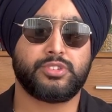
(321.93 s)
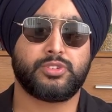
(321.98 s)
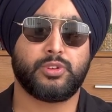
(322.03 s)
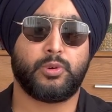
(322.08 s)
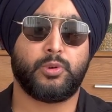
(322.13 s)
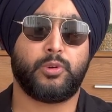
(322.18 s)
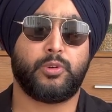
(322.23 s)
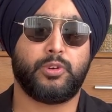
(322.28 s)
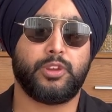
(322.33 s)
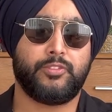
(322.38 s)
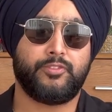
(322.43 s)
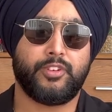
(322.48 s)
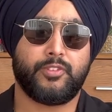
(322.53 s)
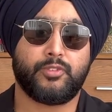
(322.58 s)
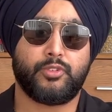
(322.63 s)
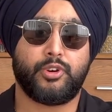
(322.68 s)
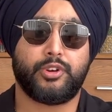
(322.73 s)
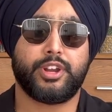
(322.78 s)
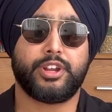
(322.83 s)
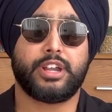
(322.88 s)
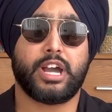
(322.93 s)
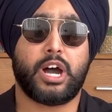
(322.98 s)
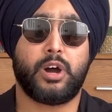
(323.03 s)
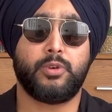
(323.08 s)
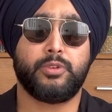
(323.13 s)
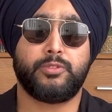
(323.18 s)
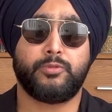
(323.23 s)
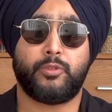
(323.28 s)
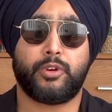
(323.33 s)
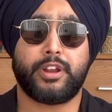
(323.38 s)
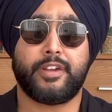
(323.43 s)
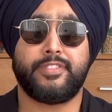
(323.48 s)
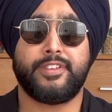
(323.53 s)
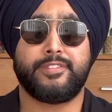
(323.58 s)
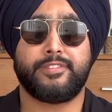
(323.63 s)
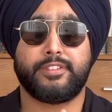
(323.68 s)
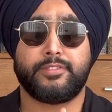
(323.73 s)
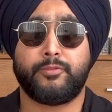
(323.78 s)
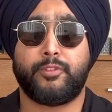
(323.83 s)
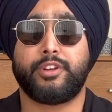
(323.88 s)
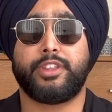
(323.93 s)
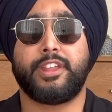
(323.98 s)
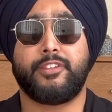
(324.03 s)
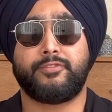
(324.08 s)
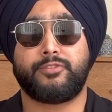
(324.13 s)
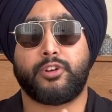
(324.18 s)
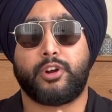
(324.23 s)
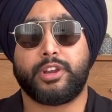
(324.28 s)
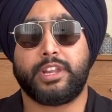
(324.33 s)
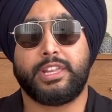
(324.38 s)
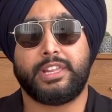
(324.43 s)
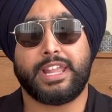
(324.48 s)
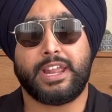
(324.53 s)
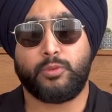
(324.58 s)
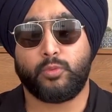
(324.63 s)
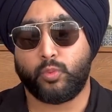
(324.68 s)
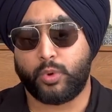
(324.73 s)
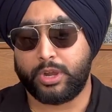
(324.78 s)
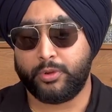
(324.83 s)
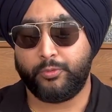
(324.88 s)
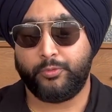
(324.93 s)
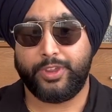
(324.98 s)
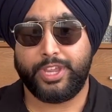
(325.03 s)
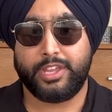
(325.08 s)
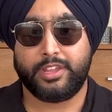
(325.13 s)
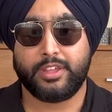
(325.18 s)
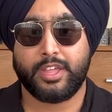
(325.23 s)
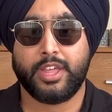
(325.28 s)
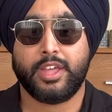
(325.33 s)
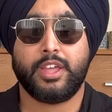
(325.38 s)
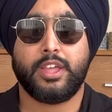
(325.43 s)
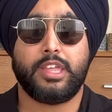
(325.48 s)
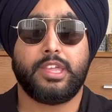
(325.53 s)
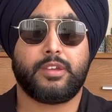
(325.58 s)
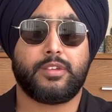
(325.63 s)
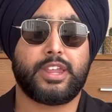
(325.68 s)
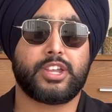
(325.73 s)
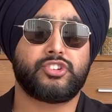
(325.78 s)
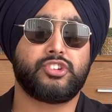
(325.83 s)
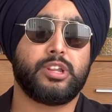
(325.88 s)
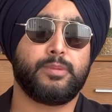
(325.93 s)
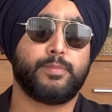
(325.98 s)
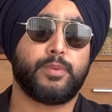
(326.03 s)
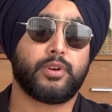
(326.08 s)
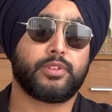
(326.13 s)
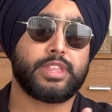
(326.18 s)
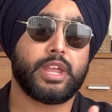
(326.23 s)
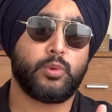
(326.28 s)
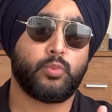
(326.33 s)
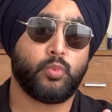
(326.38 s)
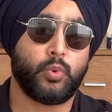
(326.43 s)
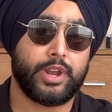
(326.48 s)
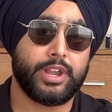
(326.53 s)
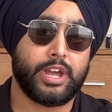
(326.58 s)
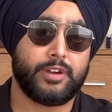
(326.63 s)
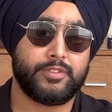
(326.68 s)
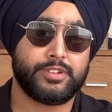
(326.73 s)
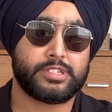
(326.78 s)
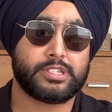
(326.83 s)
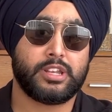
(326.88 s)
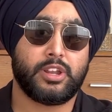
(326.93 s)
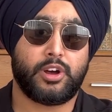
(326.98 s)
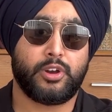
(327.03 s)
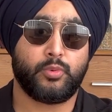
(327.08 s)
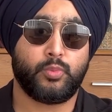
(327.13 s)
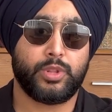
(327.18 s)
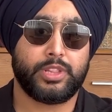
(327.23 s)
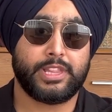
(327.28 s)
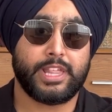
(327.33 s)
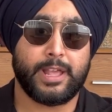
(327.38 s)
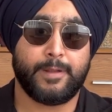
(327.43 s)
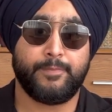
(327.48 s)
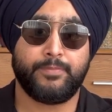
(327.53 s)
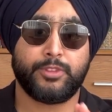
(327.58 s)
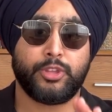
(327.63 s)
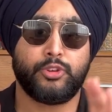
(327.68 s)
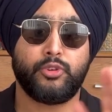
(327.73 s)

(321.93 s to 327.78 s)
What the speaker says: So if you've got a doubt, what they've taught in that 1 week, you can actually book that 1 hour slot with them.